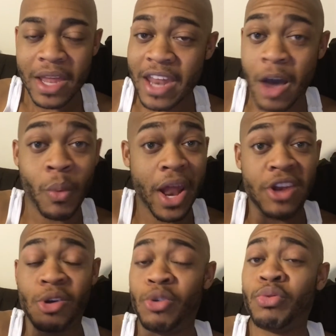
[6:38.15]
Now, what I
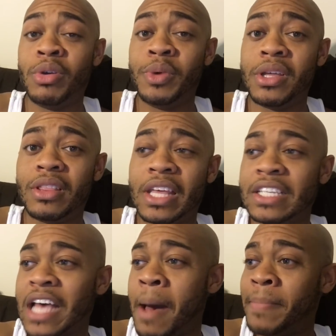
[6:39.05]
don't agree with
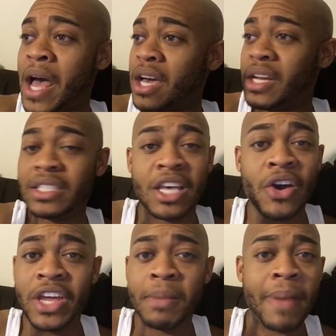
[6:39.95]
is I'm not going to
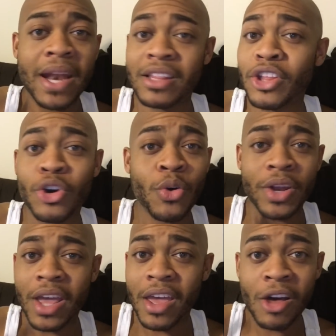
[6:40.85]
tell anybody that they're
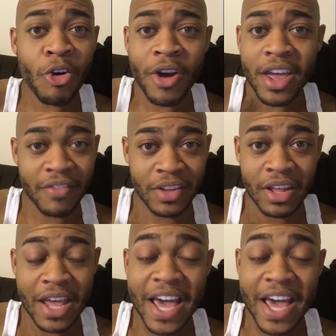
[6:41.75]
going to hell or heaven.